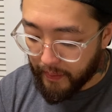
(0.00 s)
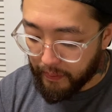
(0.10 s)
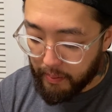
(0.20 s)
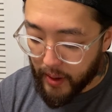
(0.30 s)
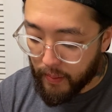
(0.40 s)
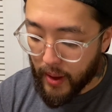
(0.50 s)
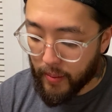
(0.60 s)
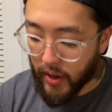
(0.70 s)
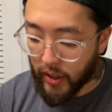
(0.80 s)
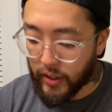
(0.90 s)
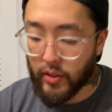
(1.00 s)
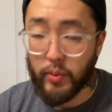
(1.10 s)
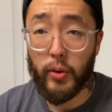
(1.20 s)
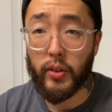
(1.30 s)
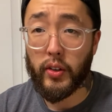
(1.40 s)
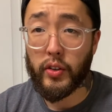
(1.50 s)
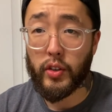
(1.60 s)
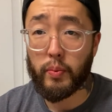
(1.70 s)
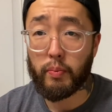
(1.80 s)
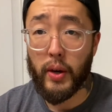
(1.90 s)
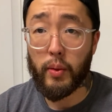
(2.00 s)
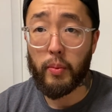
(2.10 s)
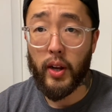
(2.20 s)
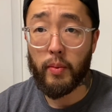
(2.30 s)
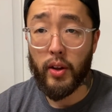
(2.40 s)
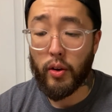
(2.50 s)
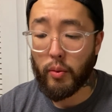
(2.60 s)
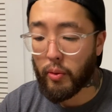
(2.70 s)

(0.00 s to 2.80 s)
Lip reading: But maybe I'll hit some more cookies by the bottom, I hope.